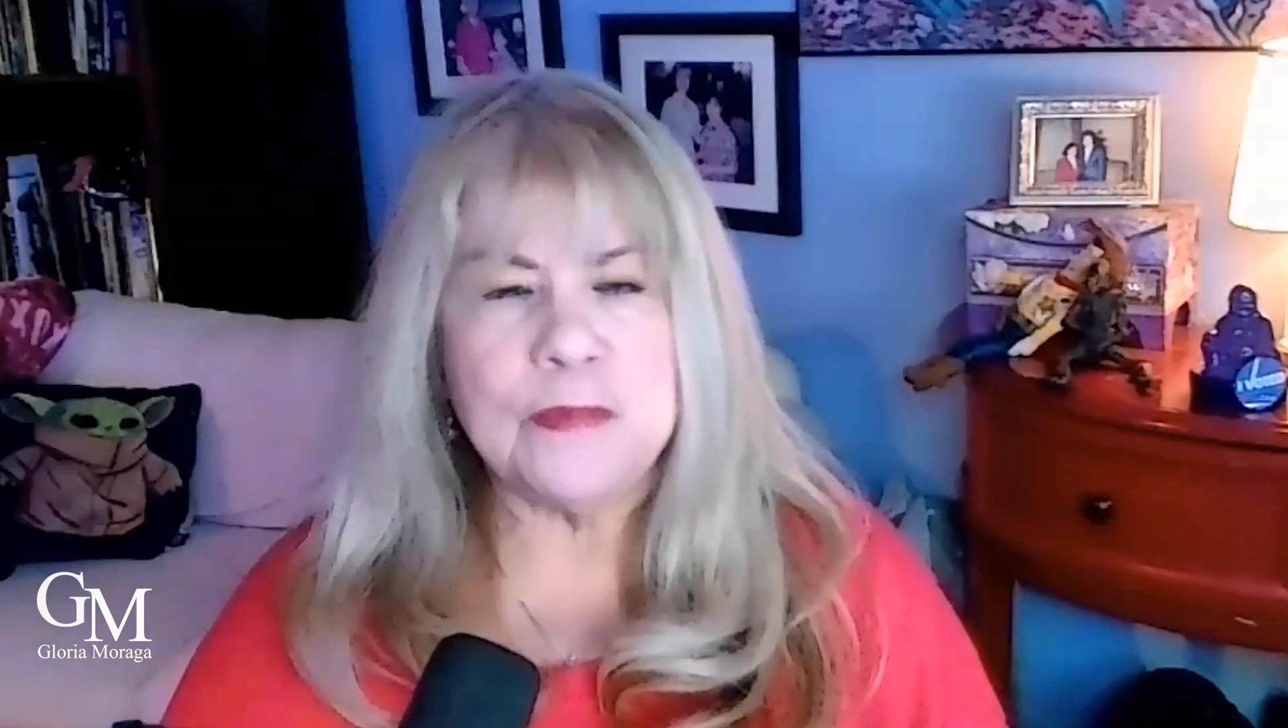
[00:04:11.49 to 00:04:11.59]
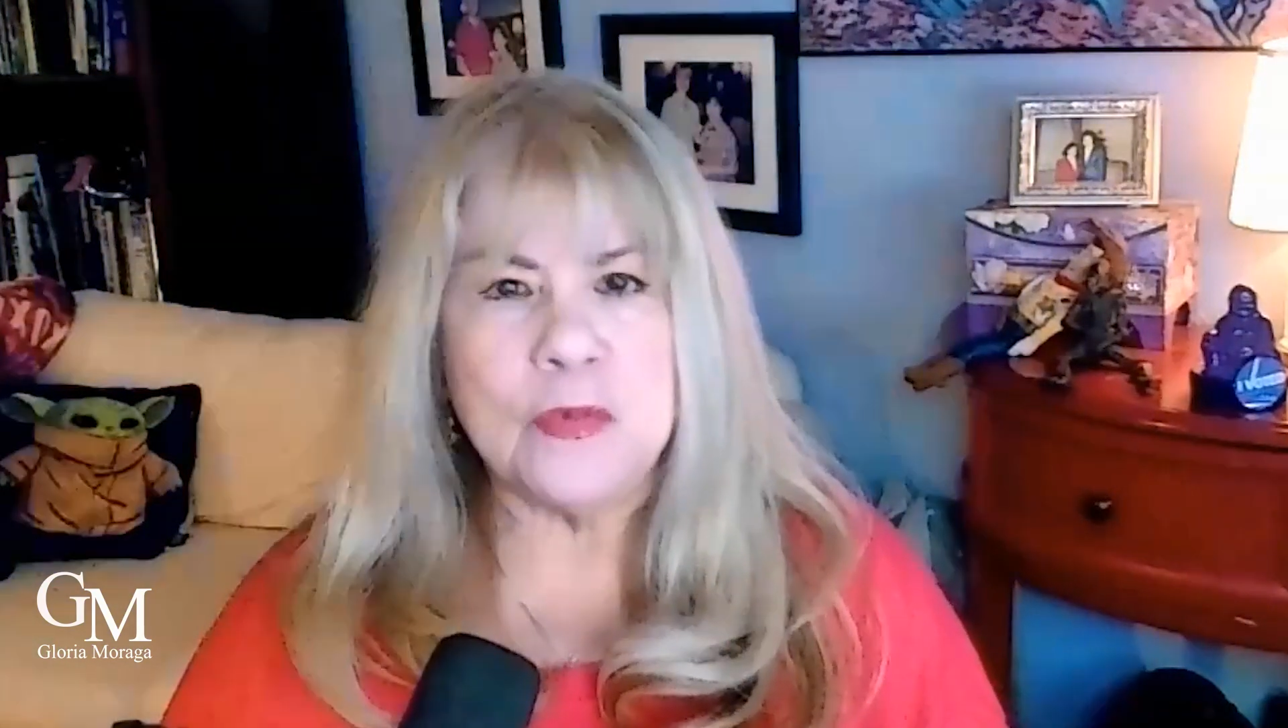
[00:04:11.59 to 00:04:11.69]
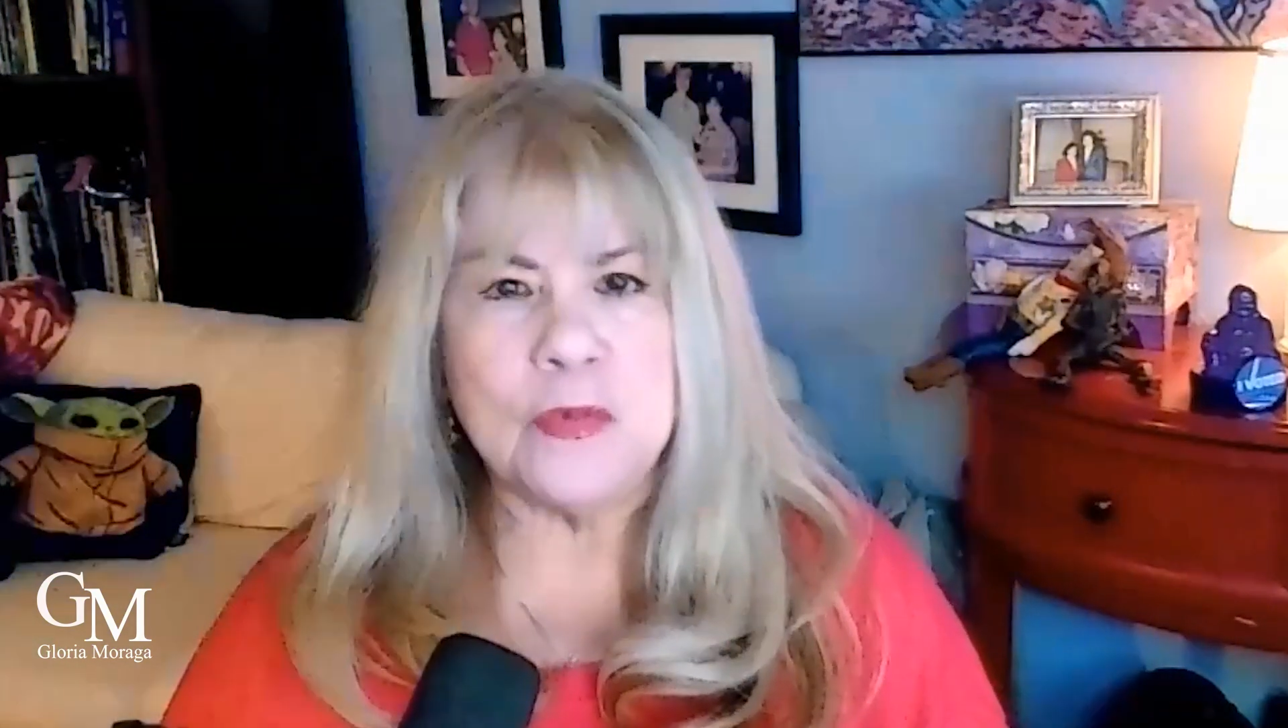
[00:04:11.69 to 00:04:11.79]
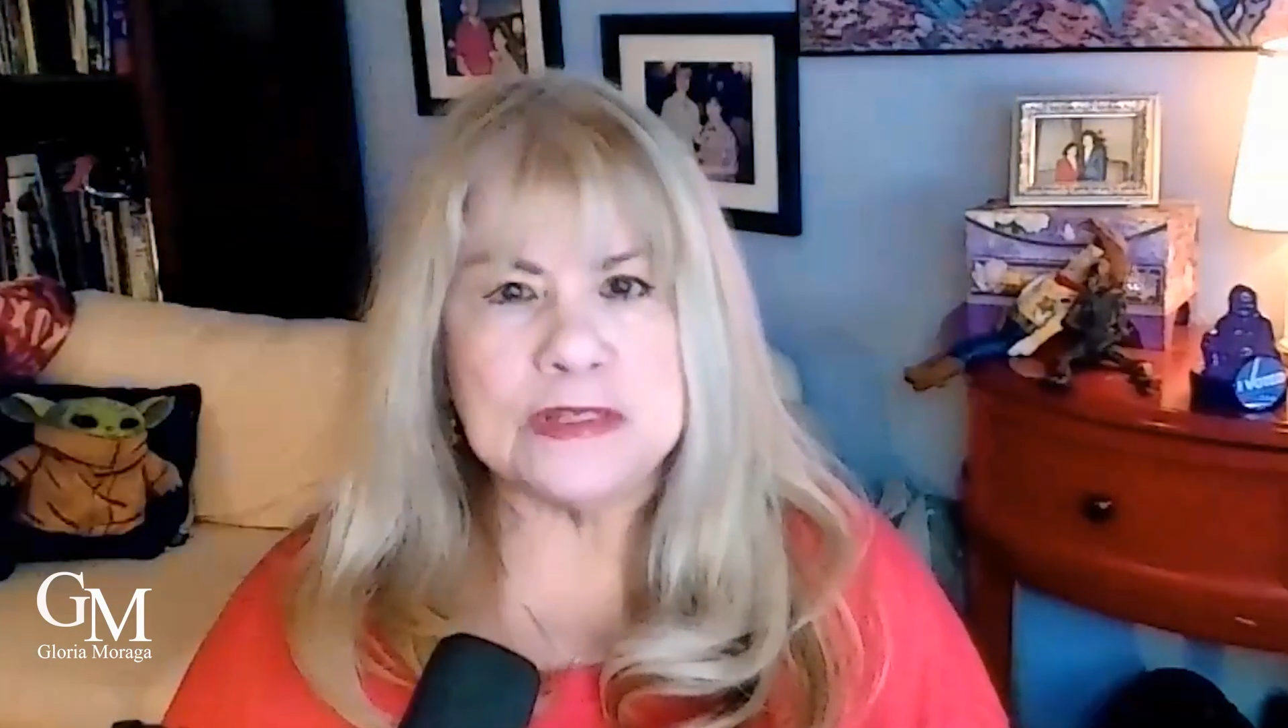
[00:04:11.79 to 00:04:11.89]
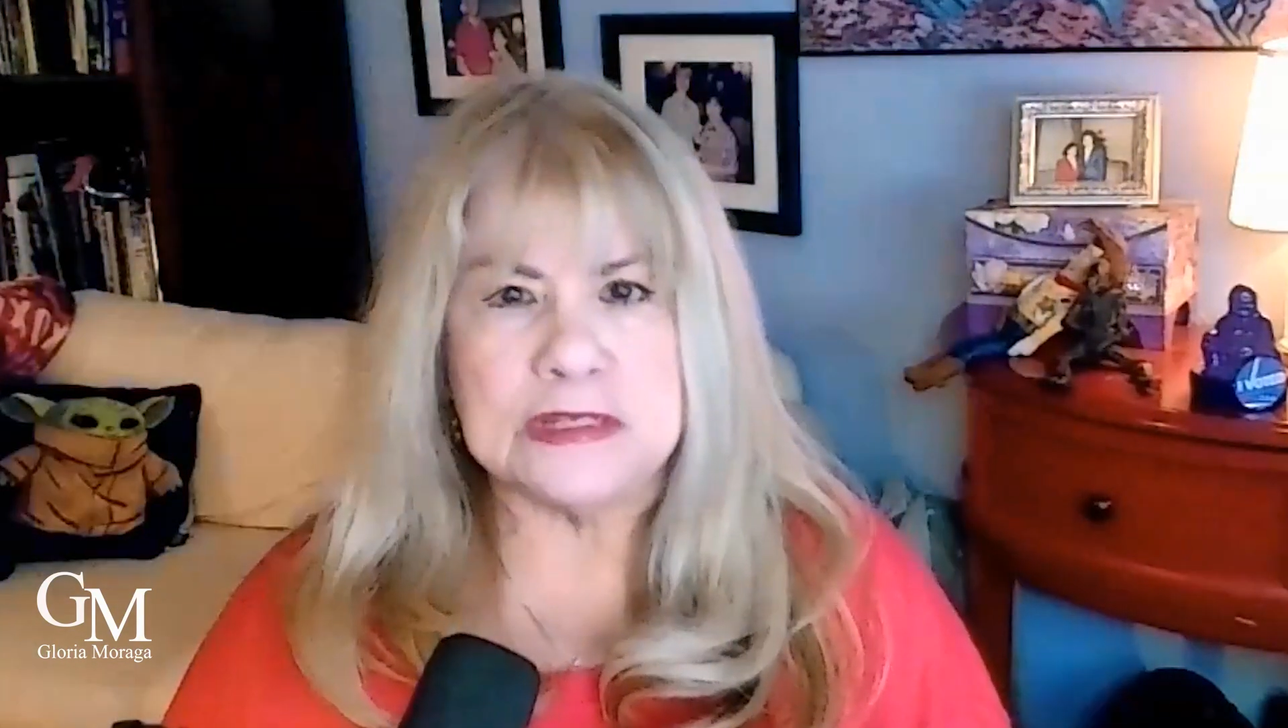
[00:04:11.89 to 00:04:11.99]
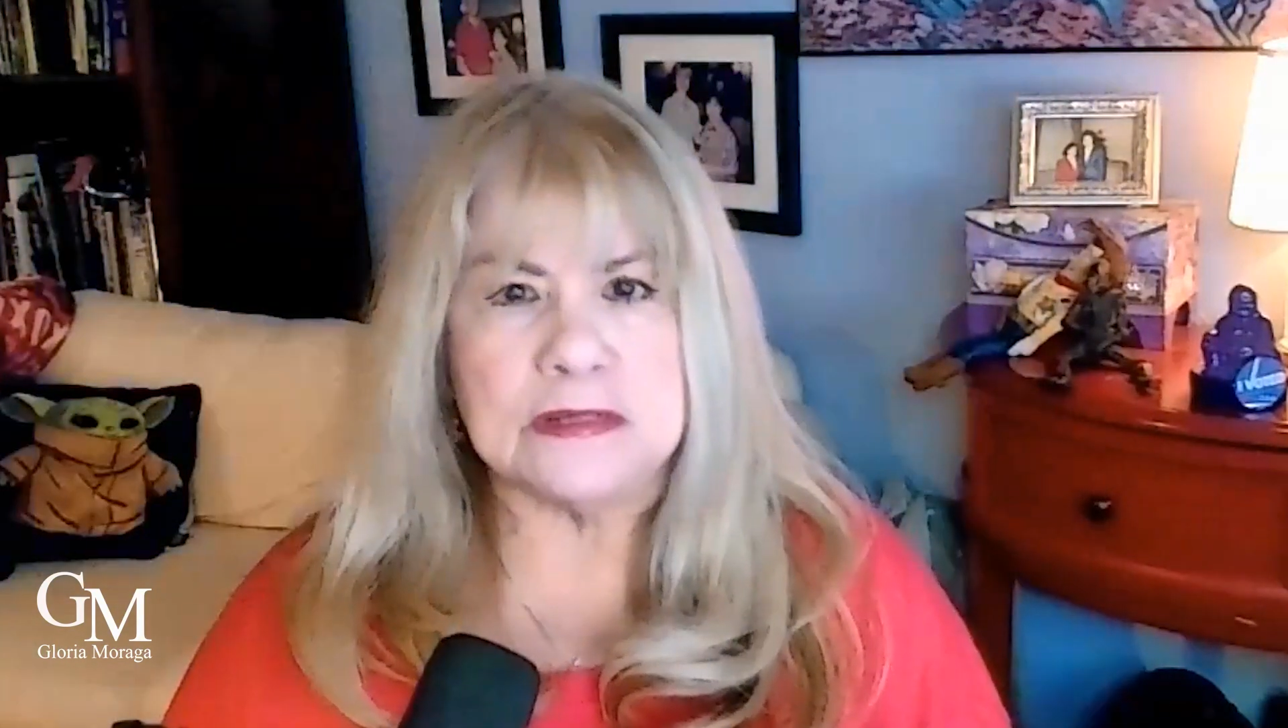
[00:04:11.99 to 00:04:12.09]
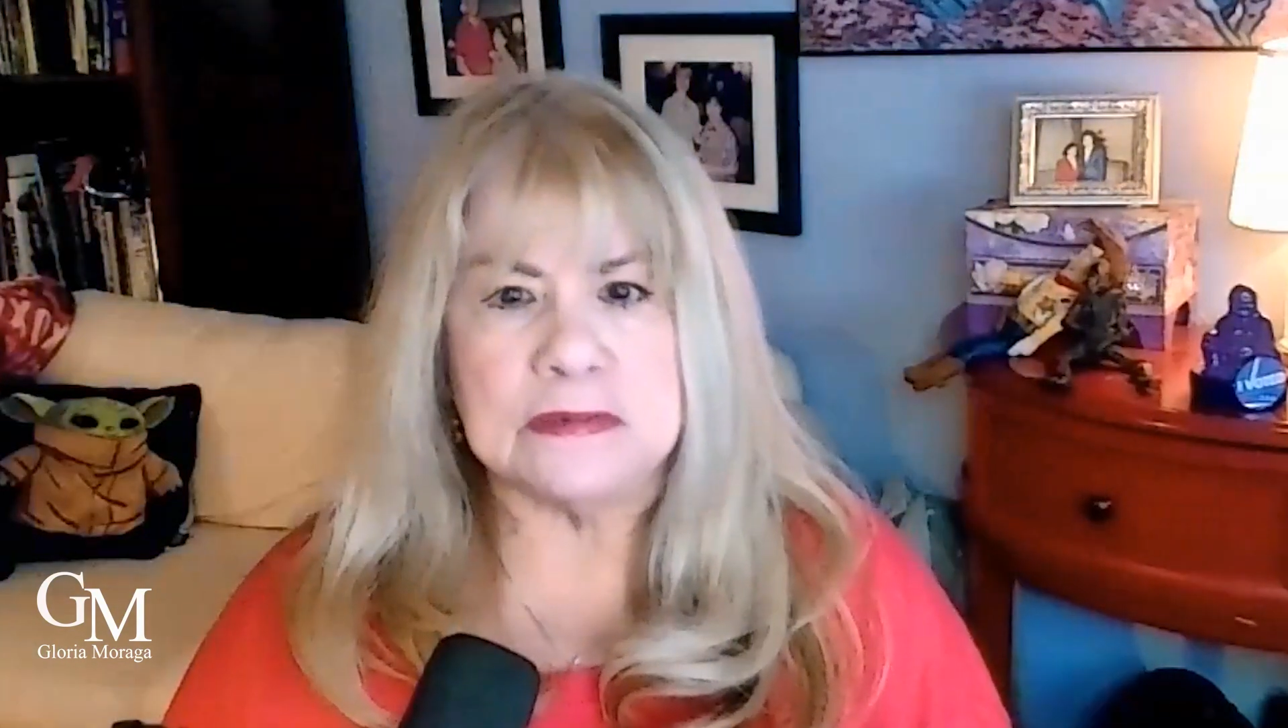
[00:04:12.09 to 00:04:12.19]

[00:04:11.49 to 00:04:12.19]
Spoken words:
wasn't.